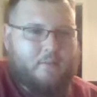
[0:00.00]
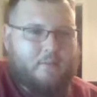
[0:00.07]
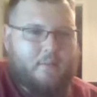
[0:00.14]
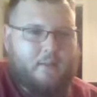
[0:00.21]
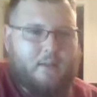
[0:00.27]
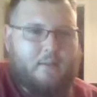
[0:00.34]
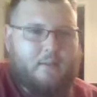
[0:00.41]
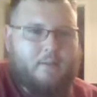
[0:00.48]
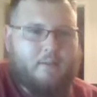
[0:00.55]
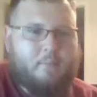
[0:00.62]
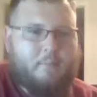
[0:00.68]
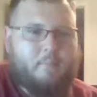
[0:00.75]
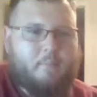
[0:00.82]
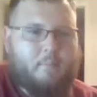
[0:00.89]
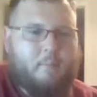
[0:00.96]
did
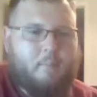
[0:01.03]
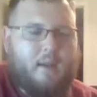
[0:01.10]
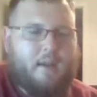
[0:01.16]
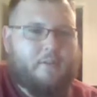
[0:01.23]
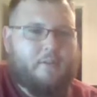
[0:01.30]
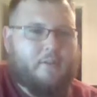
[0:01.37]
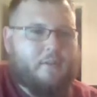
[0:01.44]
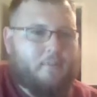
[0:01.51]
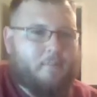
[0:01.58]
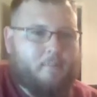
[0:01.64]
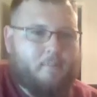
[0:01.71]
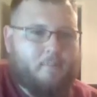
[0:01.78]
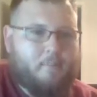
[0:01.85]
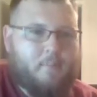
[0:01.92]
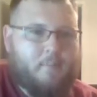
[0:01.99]
some major,
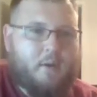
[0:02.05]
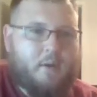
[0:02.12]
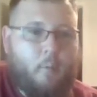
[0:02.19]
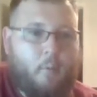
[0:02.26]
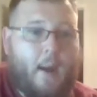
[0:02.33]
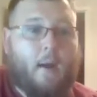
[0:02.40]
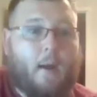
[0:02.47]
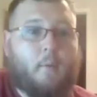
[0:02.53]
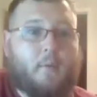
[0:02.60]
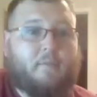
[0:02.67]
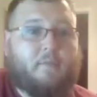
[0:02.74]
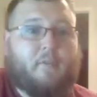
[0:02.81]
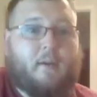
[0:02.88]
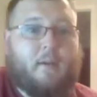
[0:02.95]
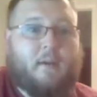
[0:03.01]
wow, what the
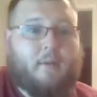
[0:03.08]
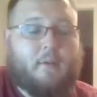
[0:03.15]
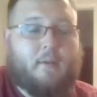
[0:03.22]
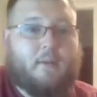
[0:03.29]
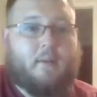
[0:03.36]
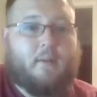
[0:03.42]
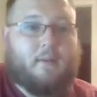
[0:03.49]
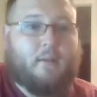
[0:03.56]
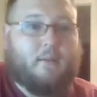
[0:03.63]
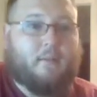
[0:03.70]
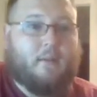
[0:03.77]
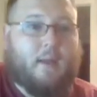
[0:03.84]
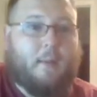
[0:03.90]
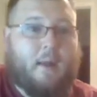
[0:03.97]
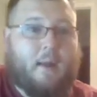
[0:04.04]
fuck, this is
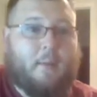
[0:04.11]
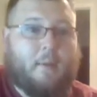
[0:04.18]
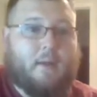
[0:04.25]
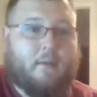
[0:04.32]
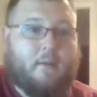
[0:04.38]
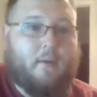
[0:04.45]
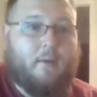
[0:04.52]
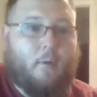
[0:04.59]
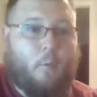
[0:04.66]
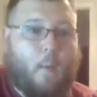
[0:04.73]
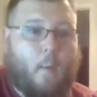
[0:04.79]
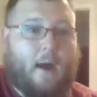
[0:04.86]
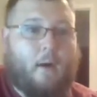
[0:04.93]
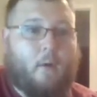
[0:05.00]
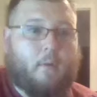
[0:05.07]
coming at me.
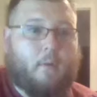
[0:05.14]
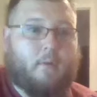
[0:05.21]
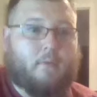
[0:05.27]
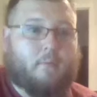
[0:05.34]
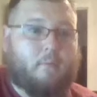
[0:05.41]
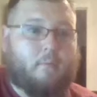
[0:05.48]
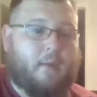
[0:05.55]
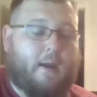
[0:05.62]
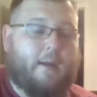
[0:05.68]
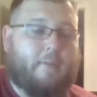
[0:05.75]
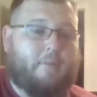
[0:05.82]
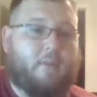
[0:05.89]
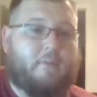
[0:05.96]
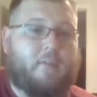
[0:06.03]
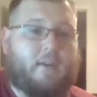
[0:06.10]
Wow, I have
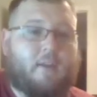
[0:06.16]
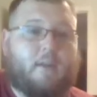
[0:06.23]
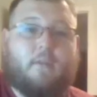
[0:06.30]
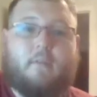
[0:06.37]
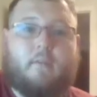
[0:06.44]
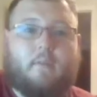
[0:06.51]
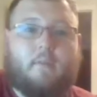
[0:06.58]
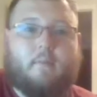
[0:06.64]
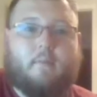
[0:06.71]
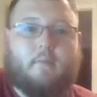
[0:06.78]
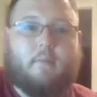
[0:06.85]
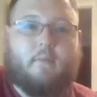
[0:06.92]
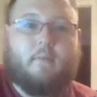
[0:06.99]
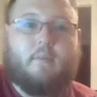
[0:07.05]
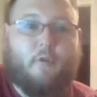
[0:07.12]
to defend
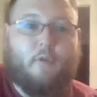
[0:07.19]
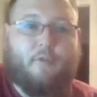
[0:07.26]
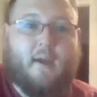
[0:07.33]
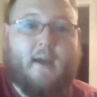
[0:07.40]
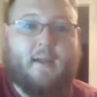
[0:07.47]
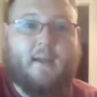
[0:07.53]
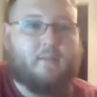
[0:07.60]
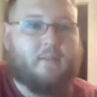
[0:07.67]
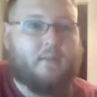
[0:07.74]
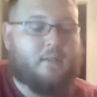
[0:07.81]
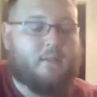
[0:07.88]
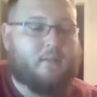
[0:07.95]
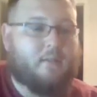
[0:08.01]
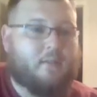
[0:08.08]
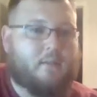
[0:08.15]
so fast.
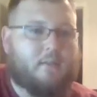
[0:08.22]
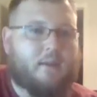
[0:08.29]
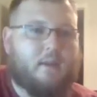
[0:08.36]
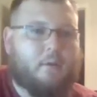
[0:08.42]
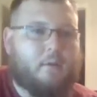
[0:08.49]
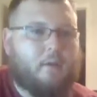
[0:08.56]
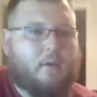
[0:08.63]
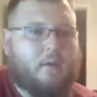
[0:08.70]
It